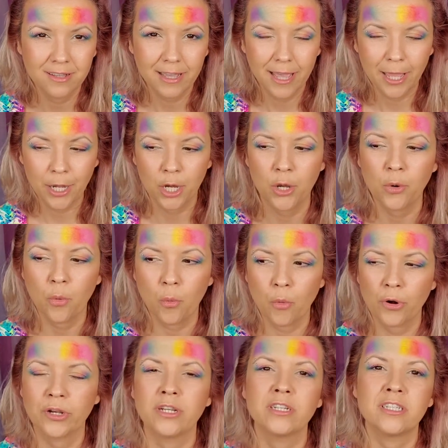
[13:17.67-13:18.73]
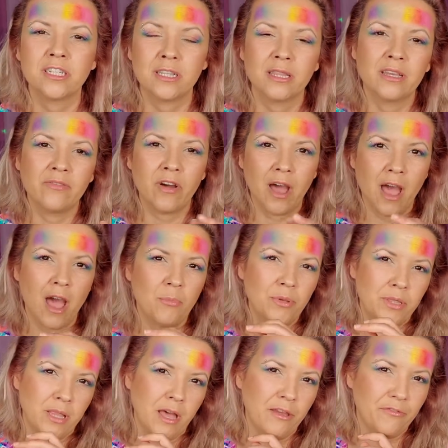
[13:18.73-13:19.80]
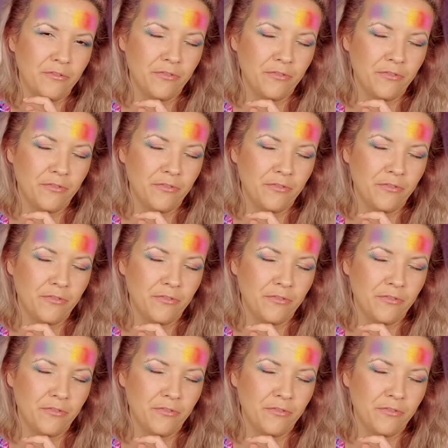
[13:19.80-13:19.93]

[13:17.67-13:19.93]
and in order to live a happy life.